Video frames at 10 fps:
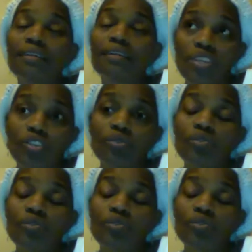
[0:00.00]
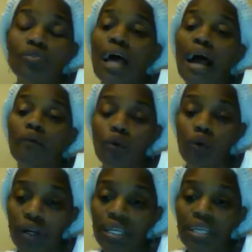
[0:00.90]
tissues, our
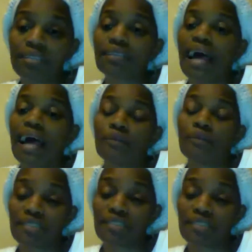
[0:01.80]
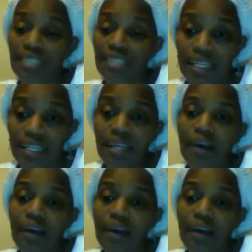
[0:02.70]
organs, our skin,